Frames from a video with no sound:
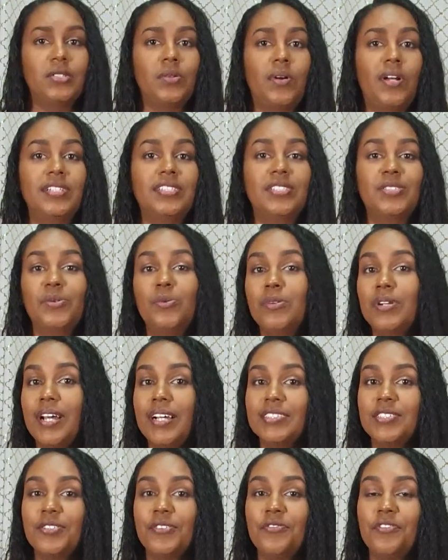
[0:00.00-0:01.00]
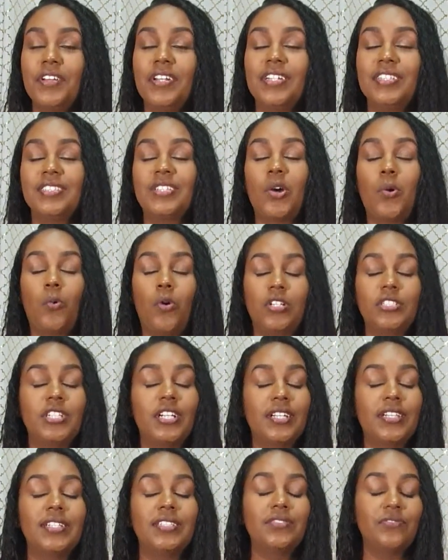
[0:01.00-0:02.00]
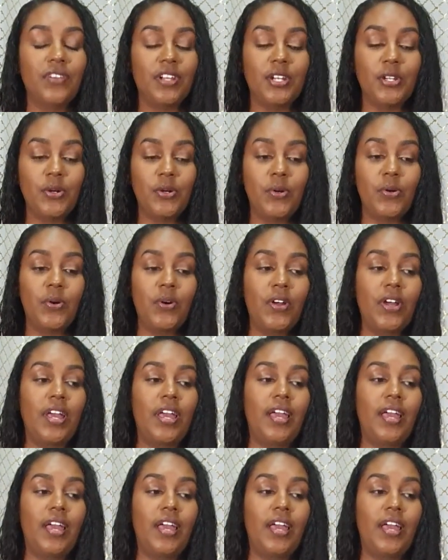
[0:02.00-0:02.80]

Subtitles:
So as soon as you're finished watching this video,